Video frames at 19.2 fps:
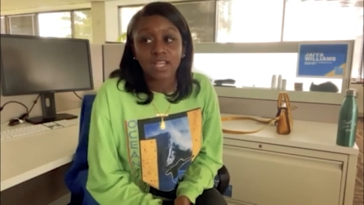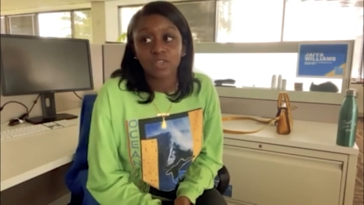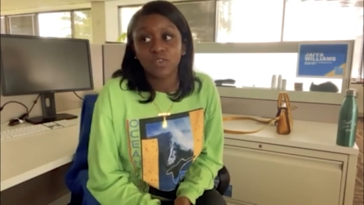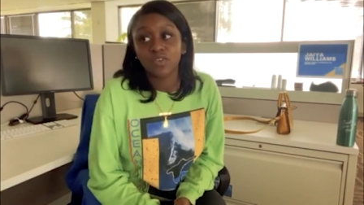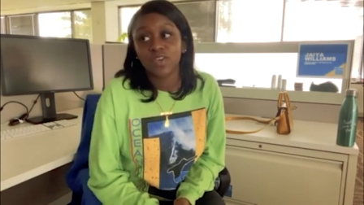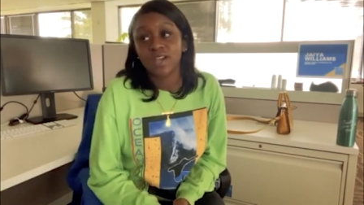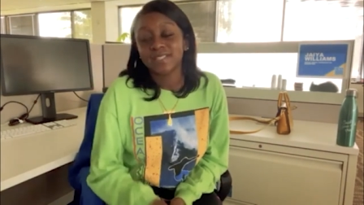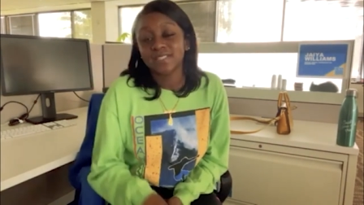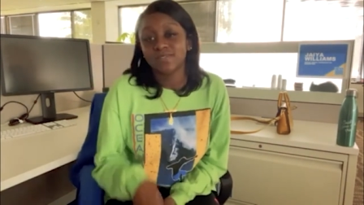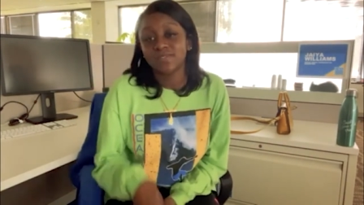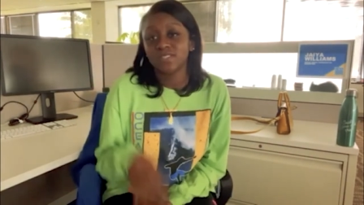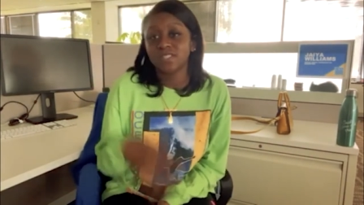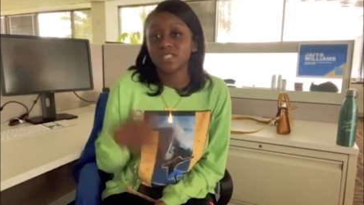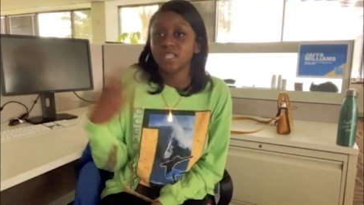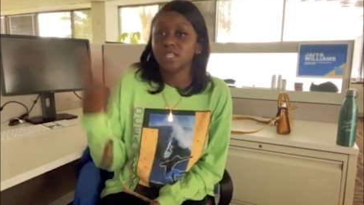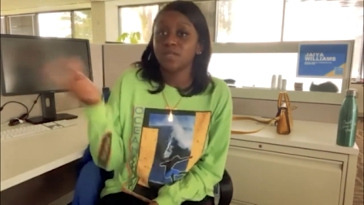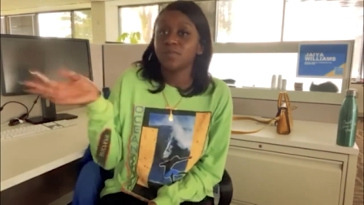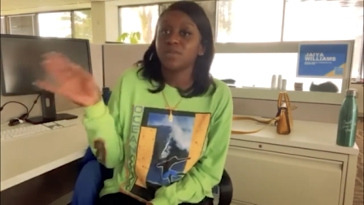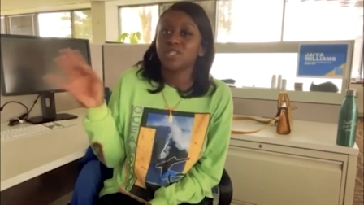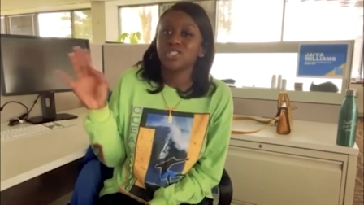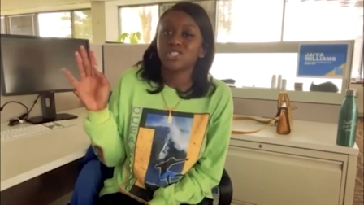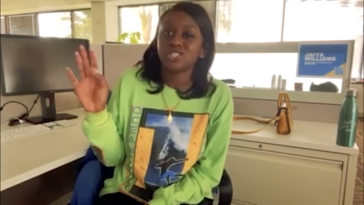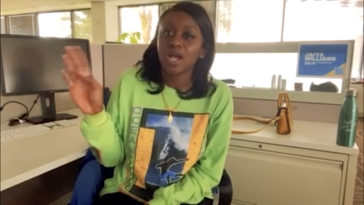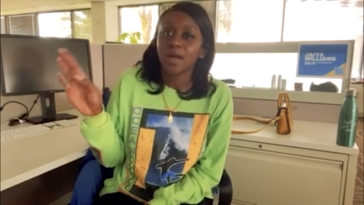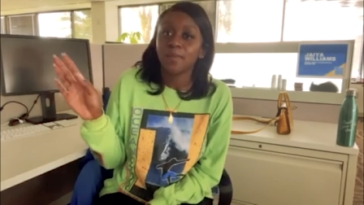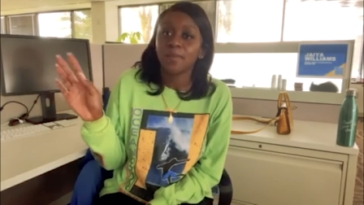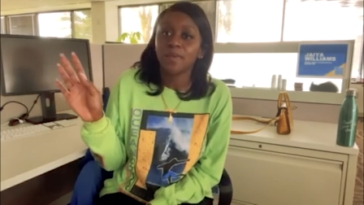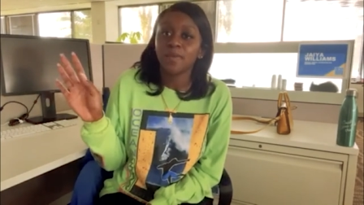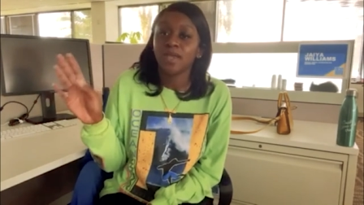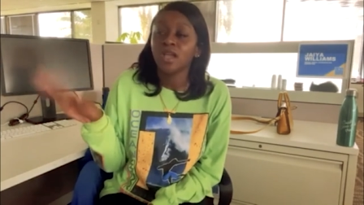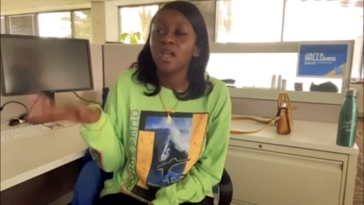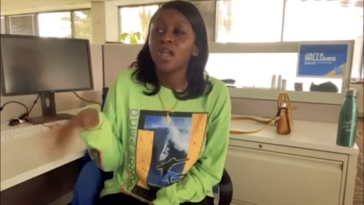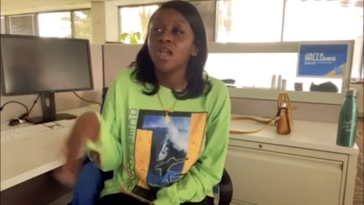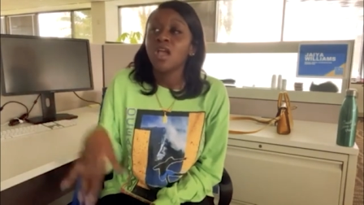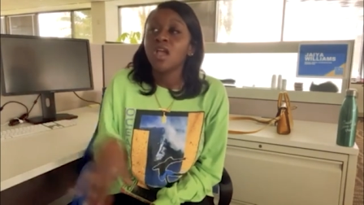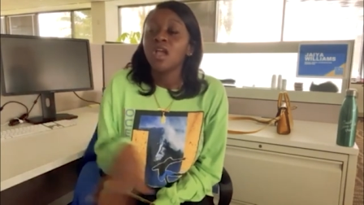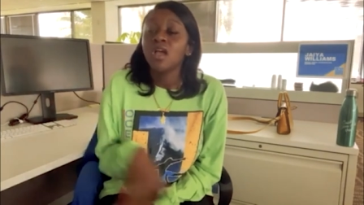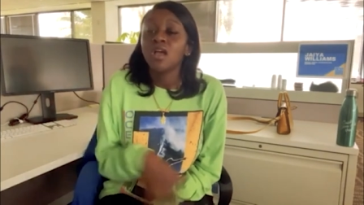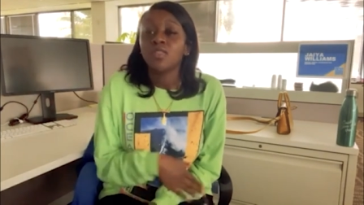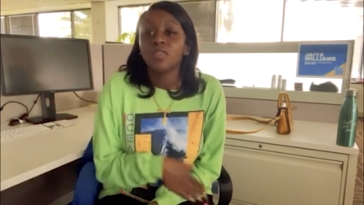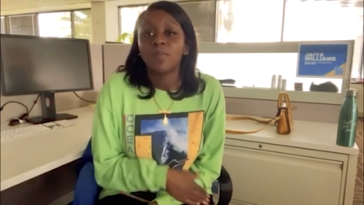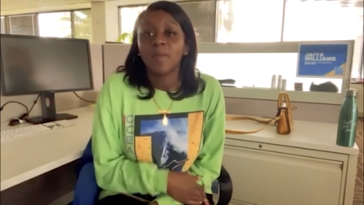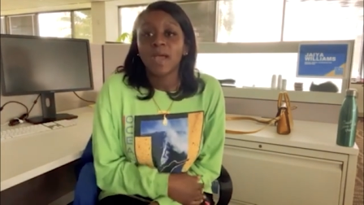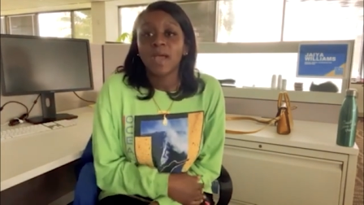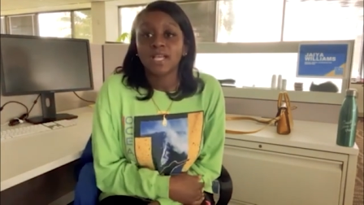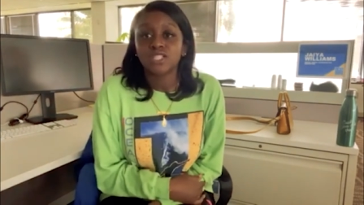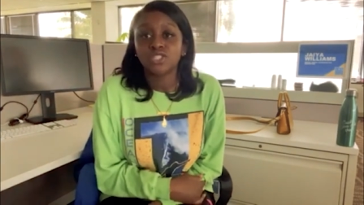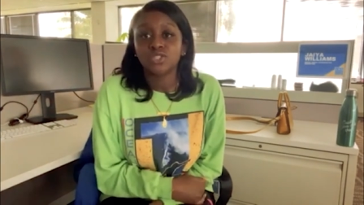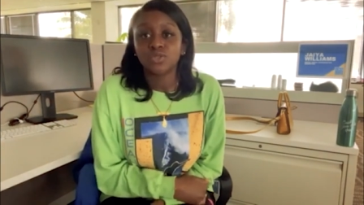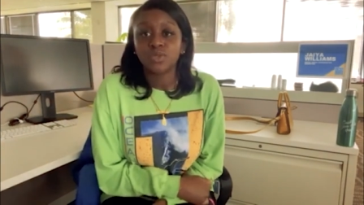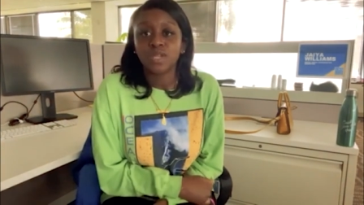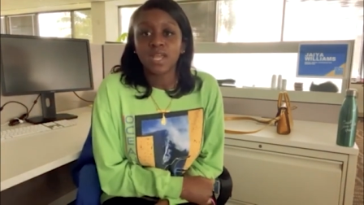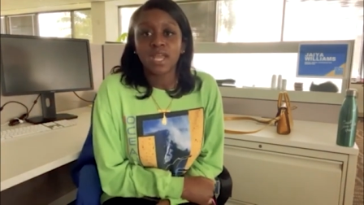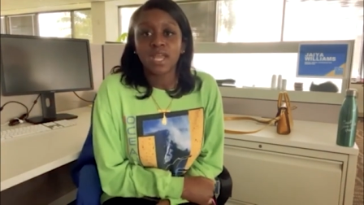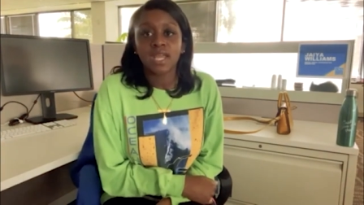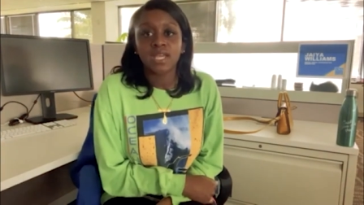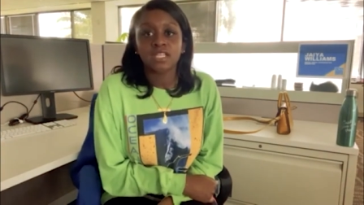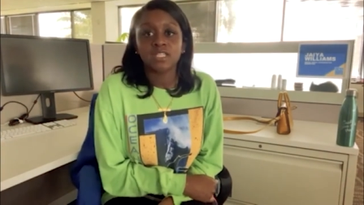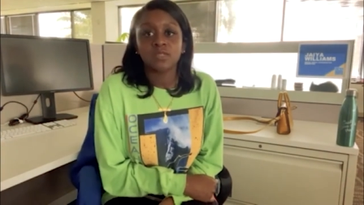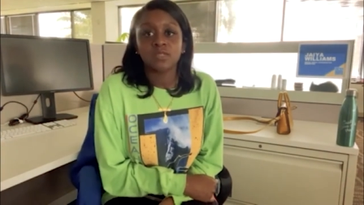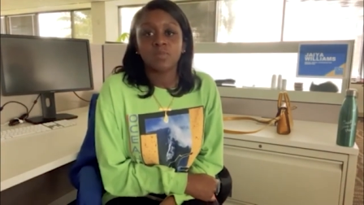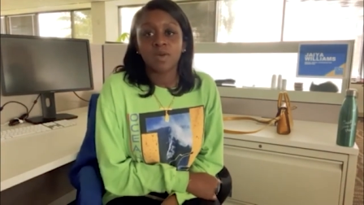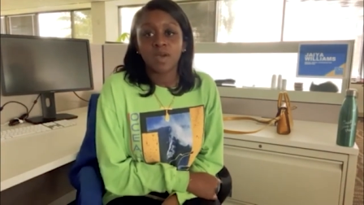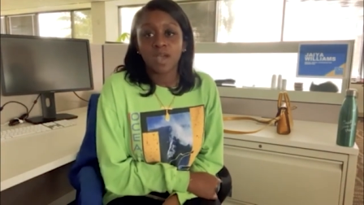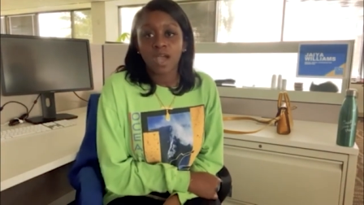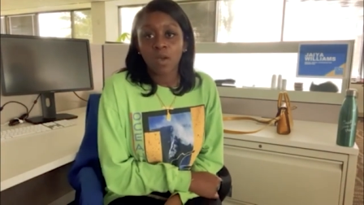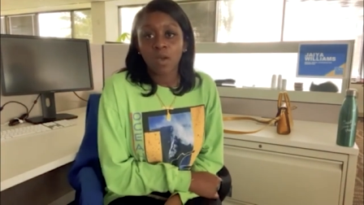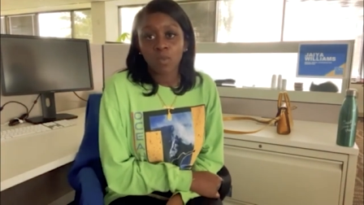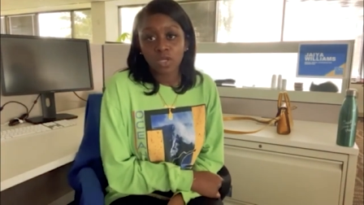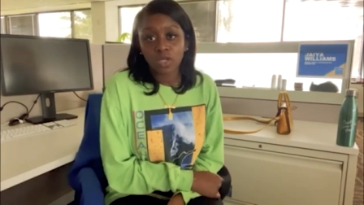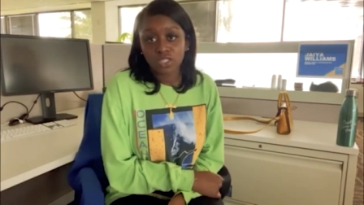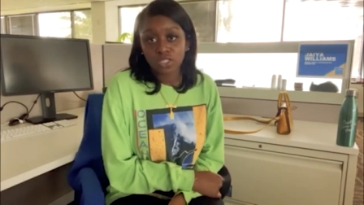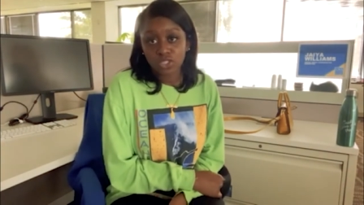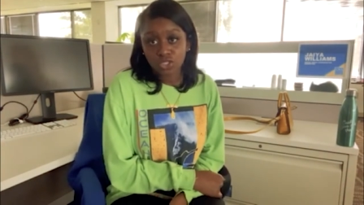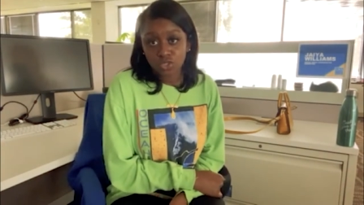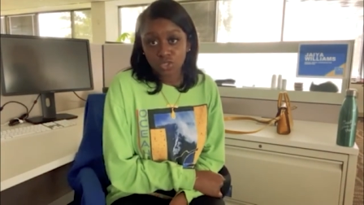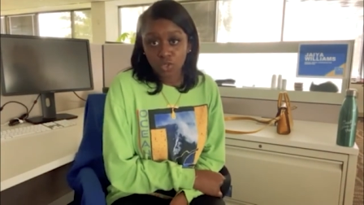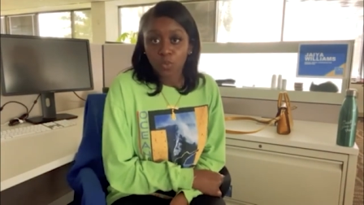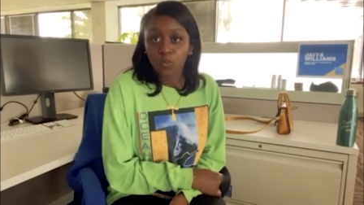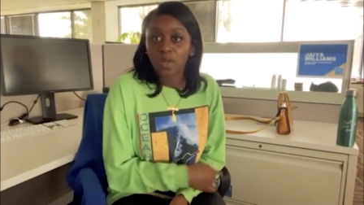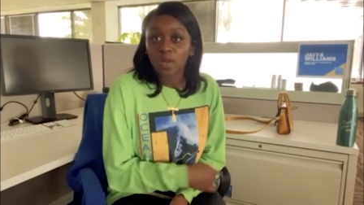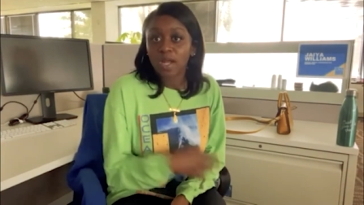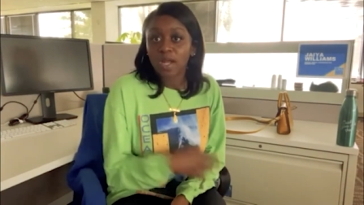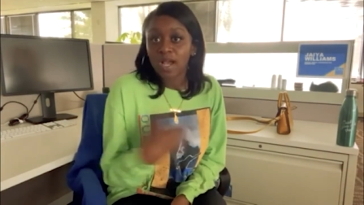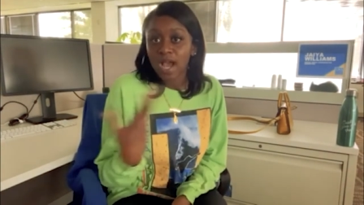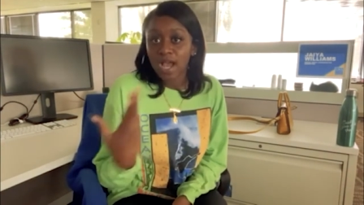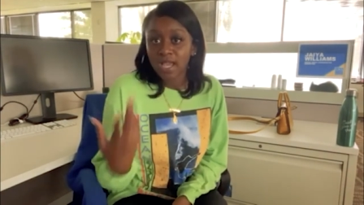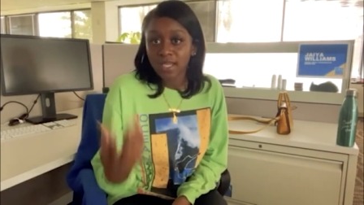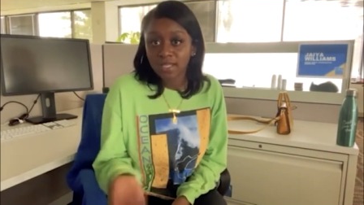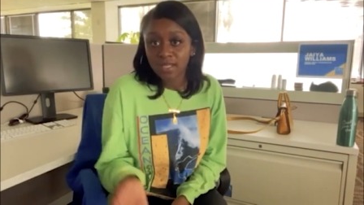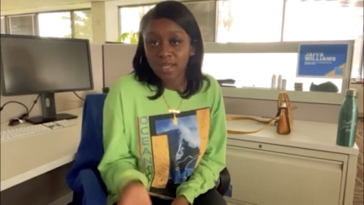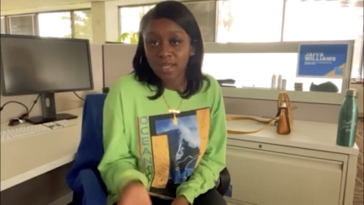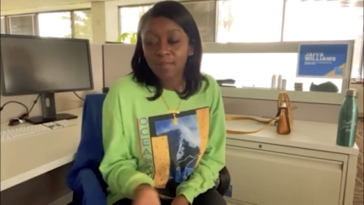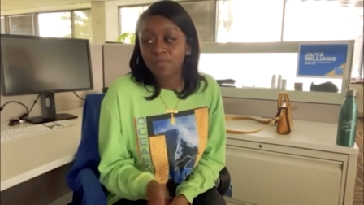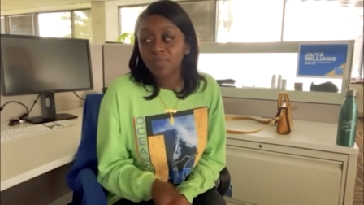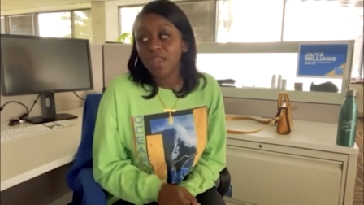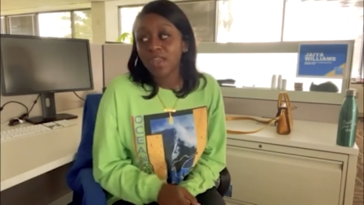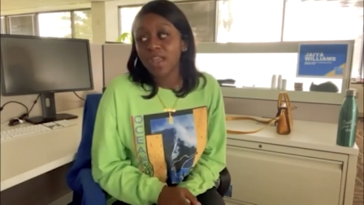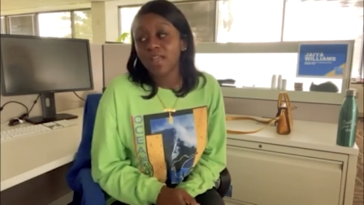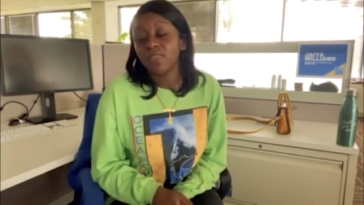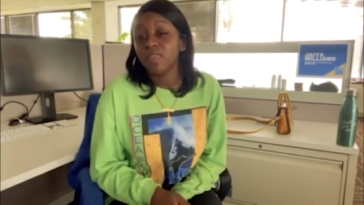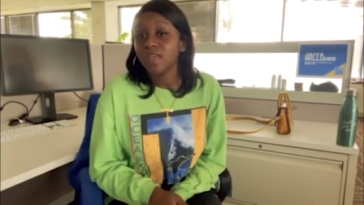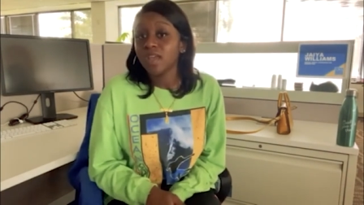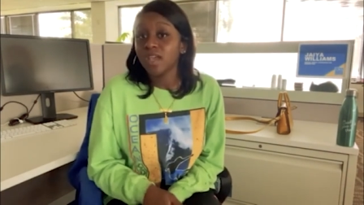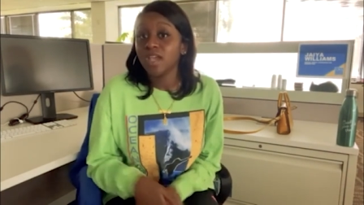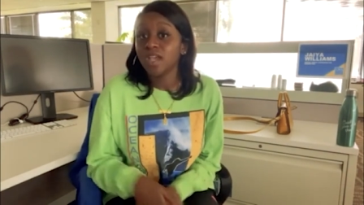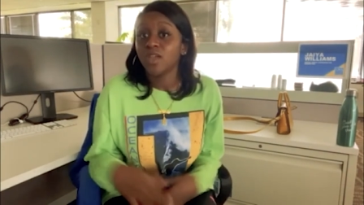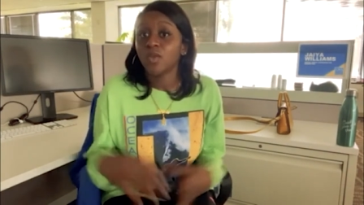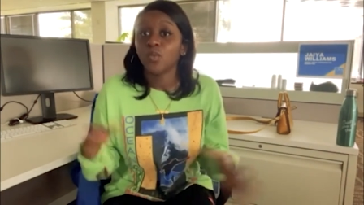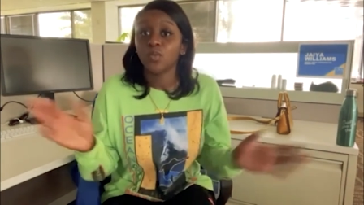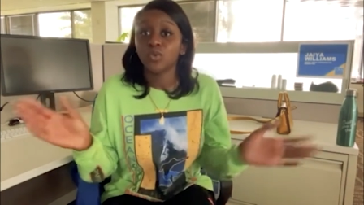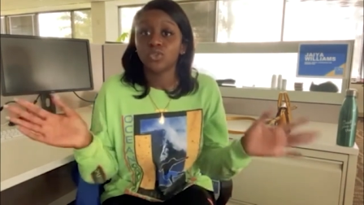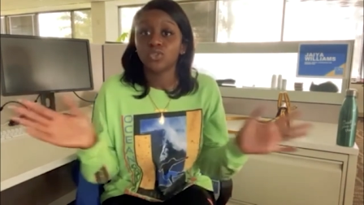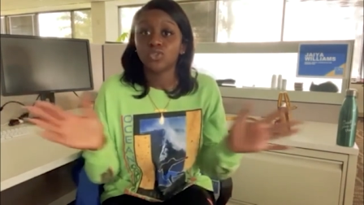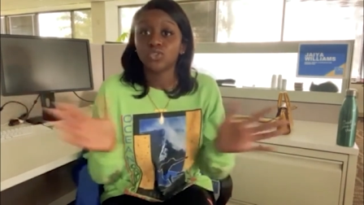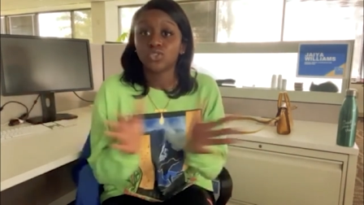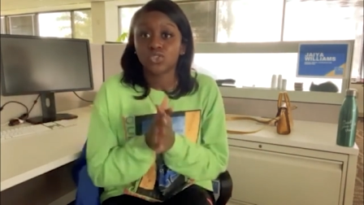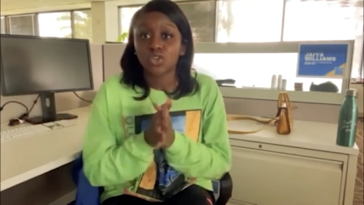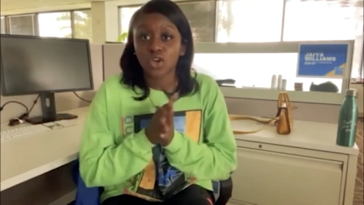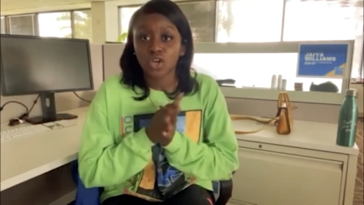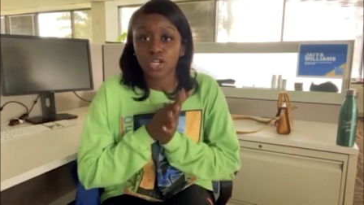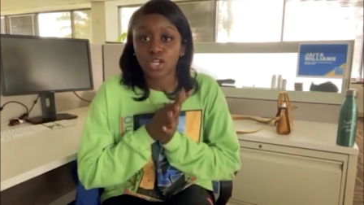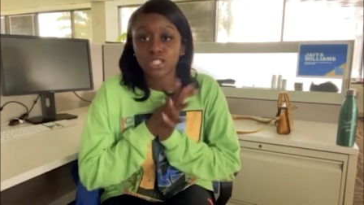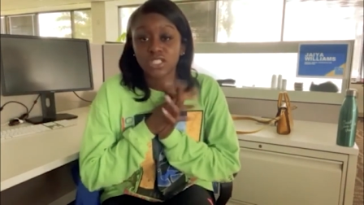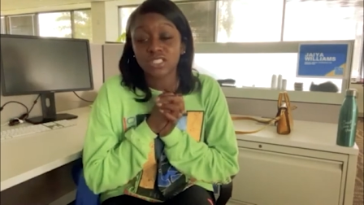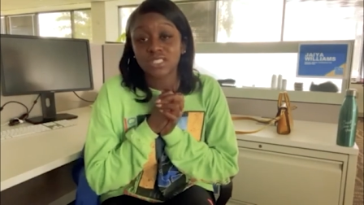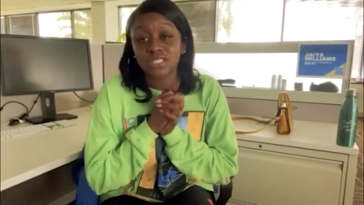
You guys have seen me shopping the past two days, but I want to show you what I got in depth and then we'll start